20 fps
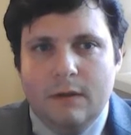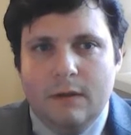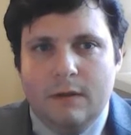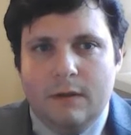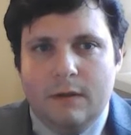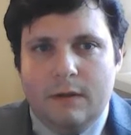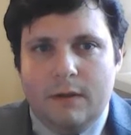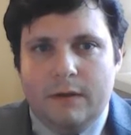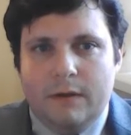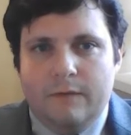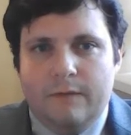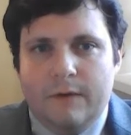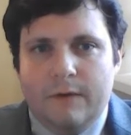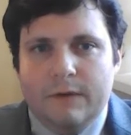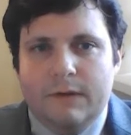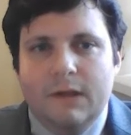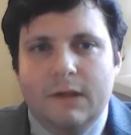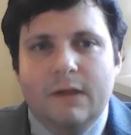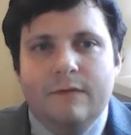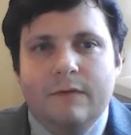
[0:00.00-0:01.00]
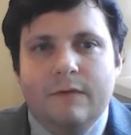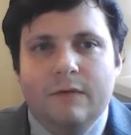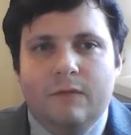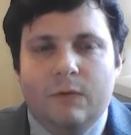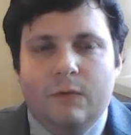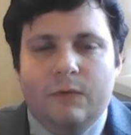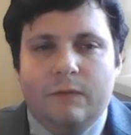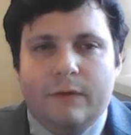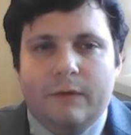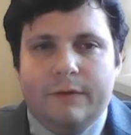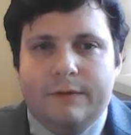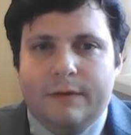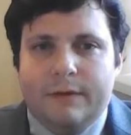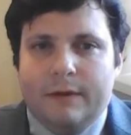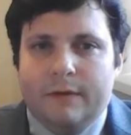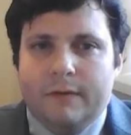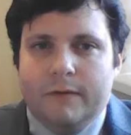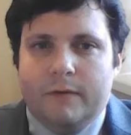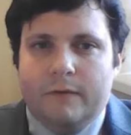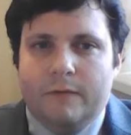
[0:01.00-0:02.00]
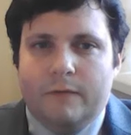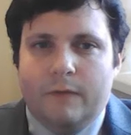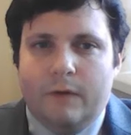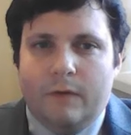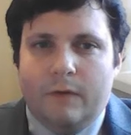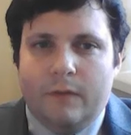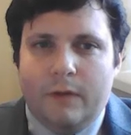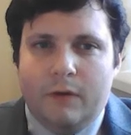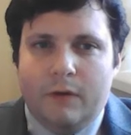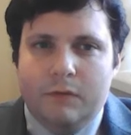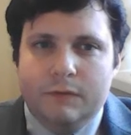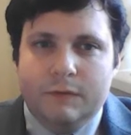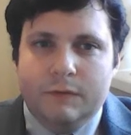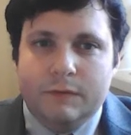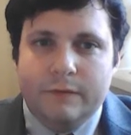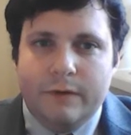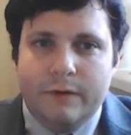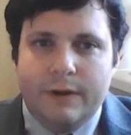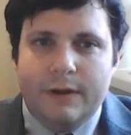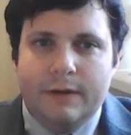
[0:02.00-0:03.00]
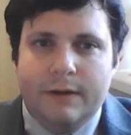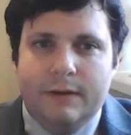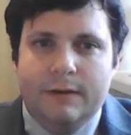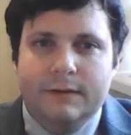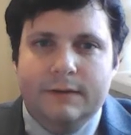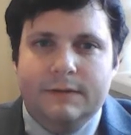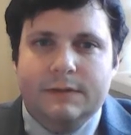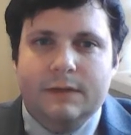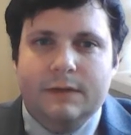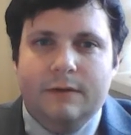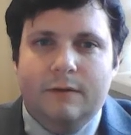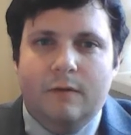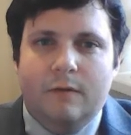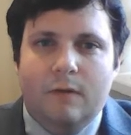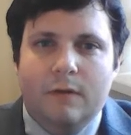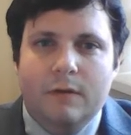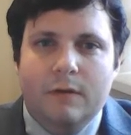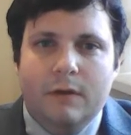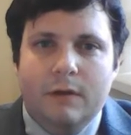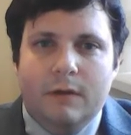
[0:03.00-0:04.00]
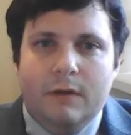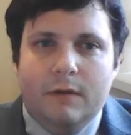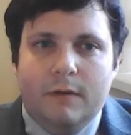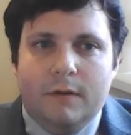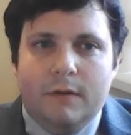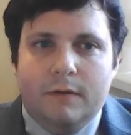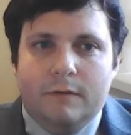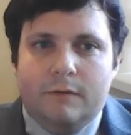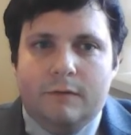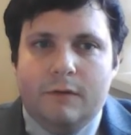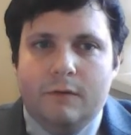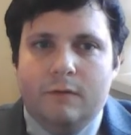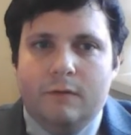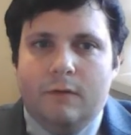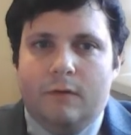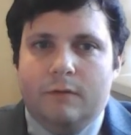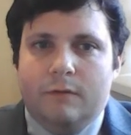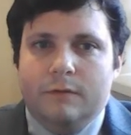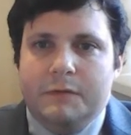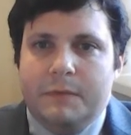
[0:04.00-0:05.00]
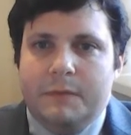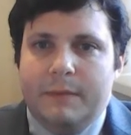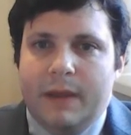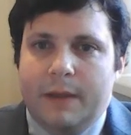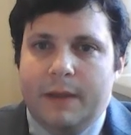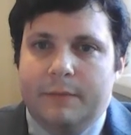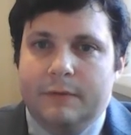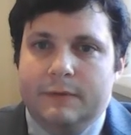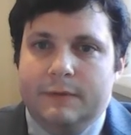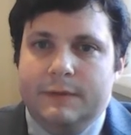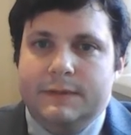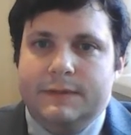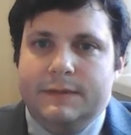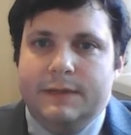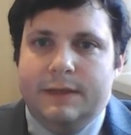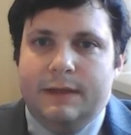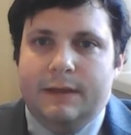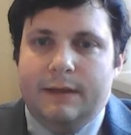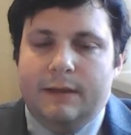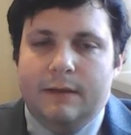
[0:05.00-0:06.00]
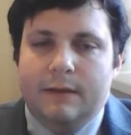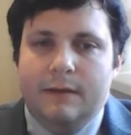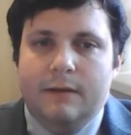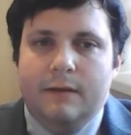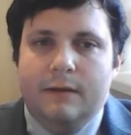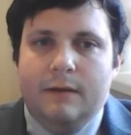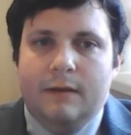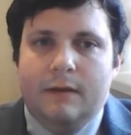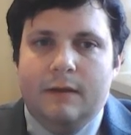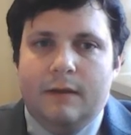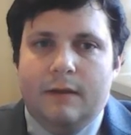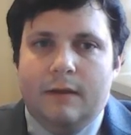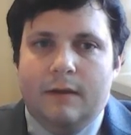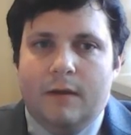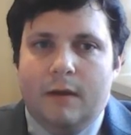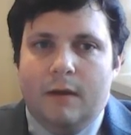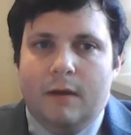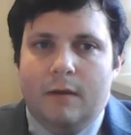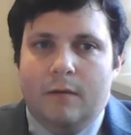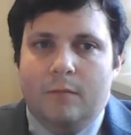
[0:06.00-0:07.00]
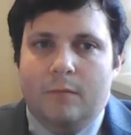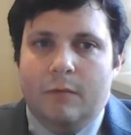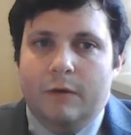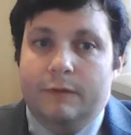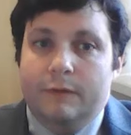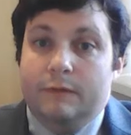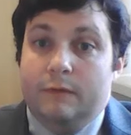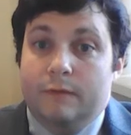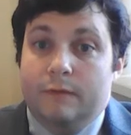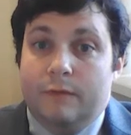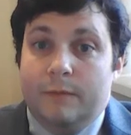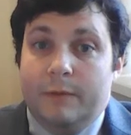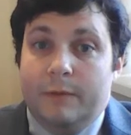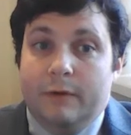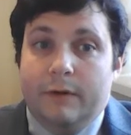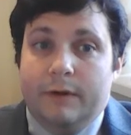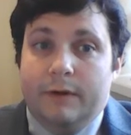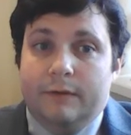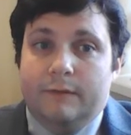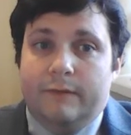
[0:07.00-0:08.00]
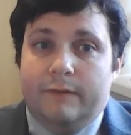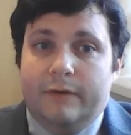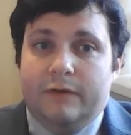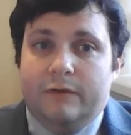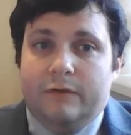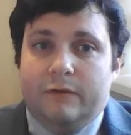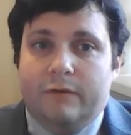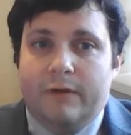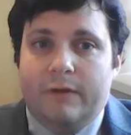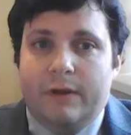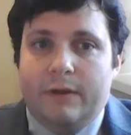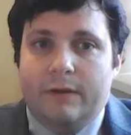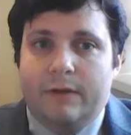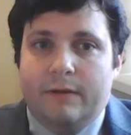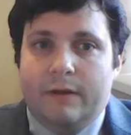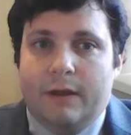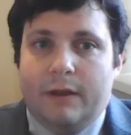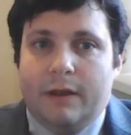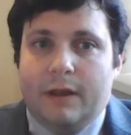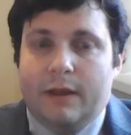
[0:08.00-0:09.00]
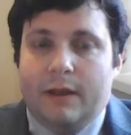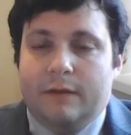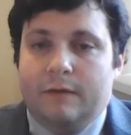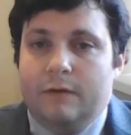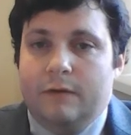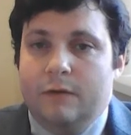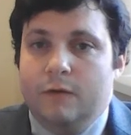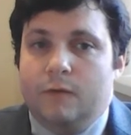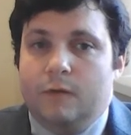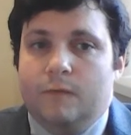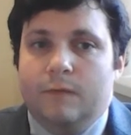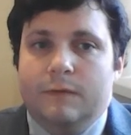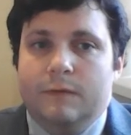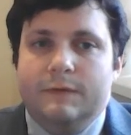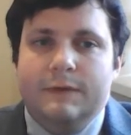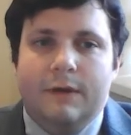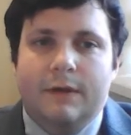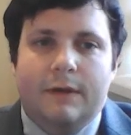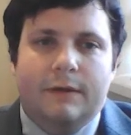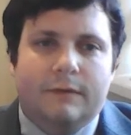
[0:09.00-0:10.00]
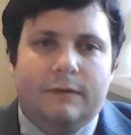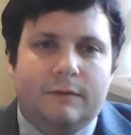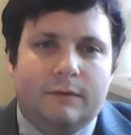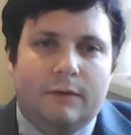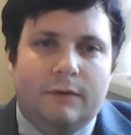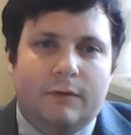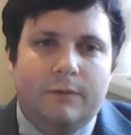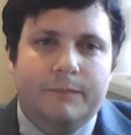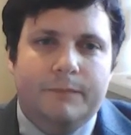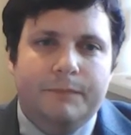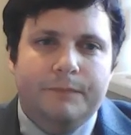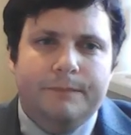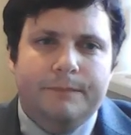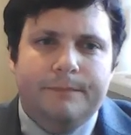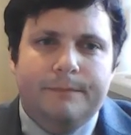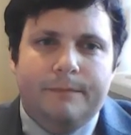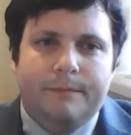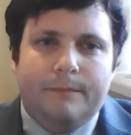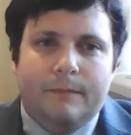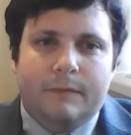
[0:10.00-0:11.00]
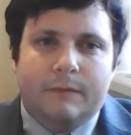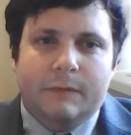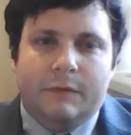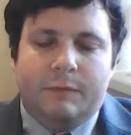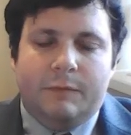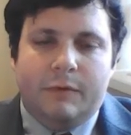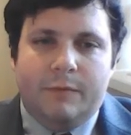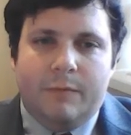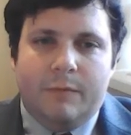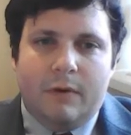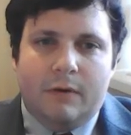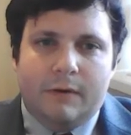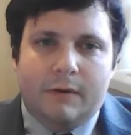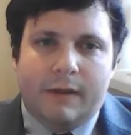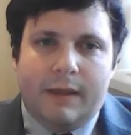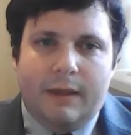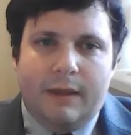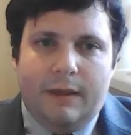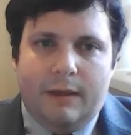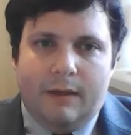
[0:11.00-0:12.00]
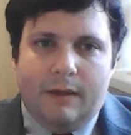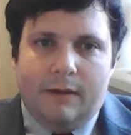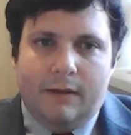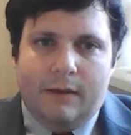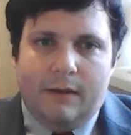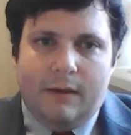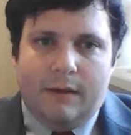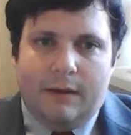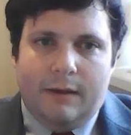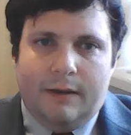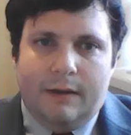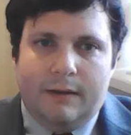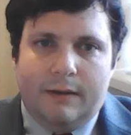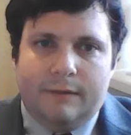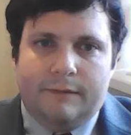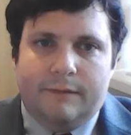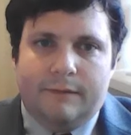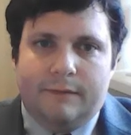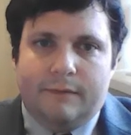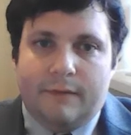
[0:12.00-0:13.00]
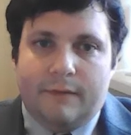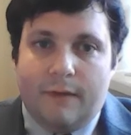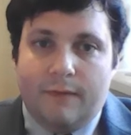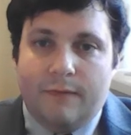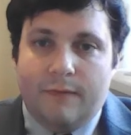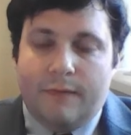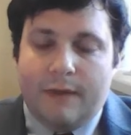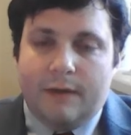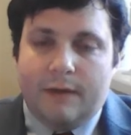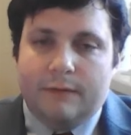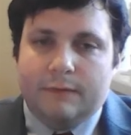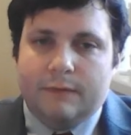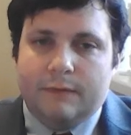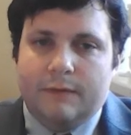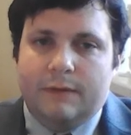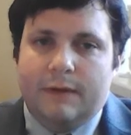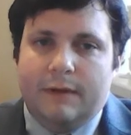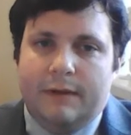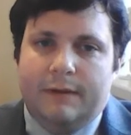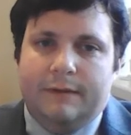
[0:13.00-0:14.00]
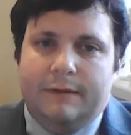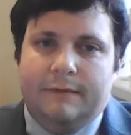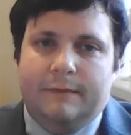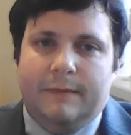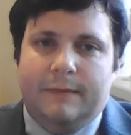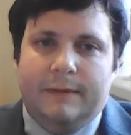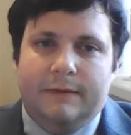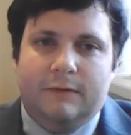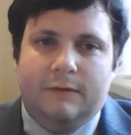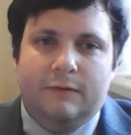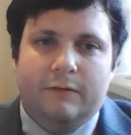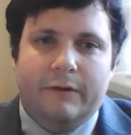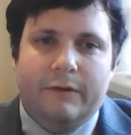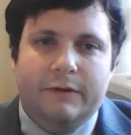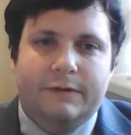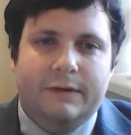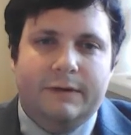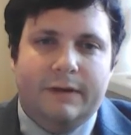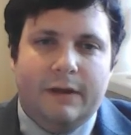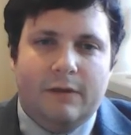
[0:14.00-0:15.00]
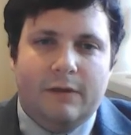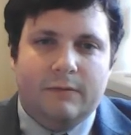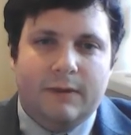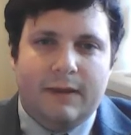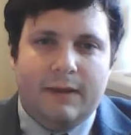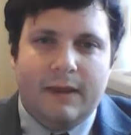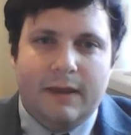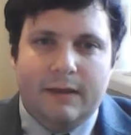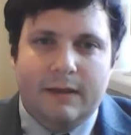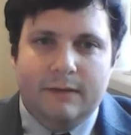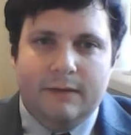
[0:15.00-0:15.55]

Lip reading: And in fact, even if we stretch out to fill the whole screen, it's still too long to be able to see most of the periods of history at a useful size. So let's put a mark here at 10,000 years and then stretch it out again